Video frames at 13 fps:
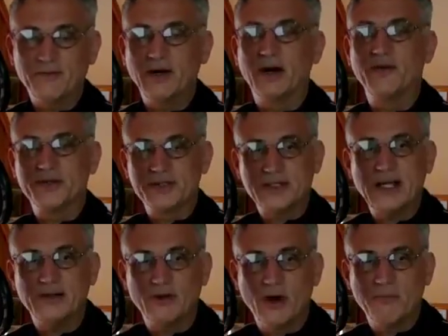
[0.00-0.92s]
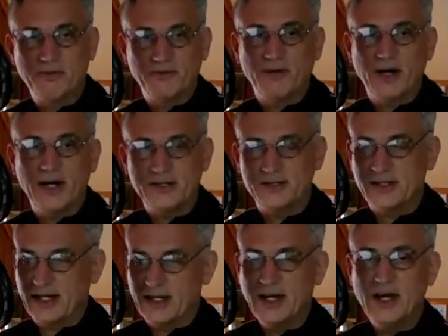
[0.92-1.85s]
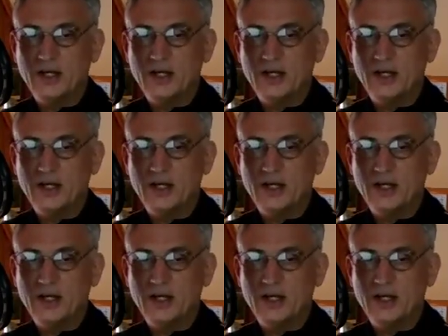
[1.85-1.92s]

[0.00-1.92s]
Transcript: Well, the state law provides that